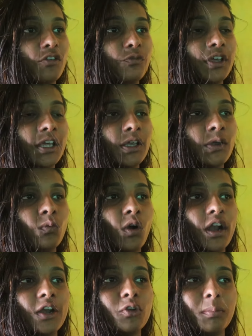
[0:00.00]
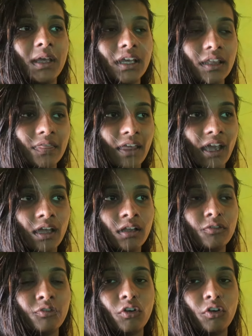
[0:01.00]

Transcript: we wanted to make it there